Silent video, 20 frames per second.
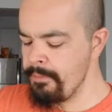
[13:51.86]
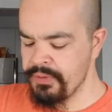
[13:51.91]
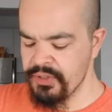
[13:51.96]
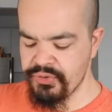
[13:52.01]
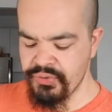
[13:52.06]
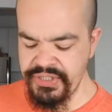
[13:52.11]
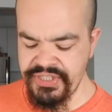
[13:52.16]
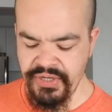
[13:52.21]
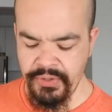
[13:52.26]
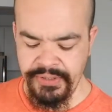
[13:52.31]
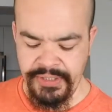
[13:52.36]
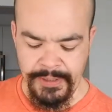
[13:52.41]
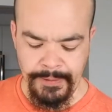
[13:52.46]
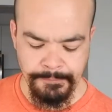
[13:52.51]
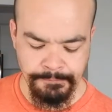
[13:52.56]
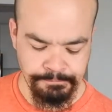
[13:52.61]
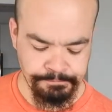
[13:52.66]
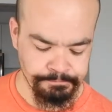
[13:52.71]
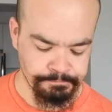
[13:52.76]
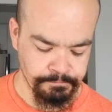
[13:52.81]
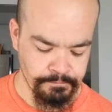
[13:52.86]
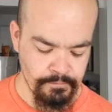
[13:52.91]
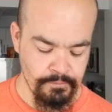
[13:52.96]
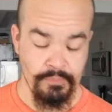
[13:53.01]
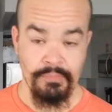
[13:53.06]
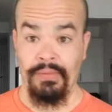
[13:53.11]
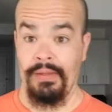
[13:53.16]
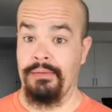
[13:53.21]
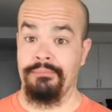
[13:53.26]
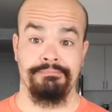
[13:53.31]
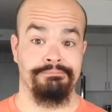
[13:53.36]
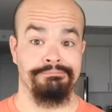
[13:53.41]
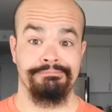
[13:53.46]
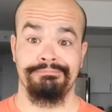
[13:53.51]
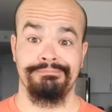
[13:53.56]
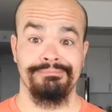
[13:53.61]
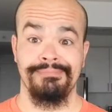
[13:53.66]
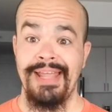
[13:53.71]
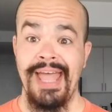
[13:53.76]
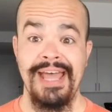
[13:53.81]
Patrice ONeill
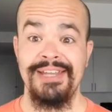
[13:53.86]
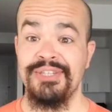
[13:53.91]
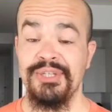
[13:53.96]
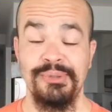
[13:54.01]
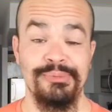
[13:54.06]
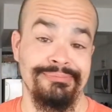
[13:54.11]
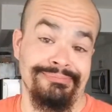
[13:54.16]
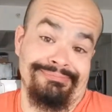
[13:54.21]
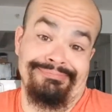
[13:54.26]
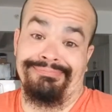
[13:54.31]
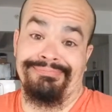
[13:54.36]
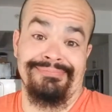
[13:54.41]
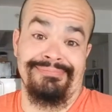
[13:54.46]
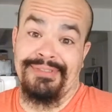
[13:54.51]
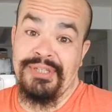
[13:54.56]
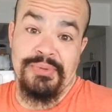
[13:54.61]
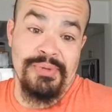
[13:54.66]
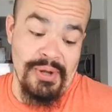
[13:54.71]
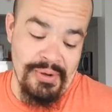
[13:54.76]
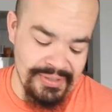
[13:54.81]
had to. You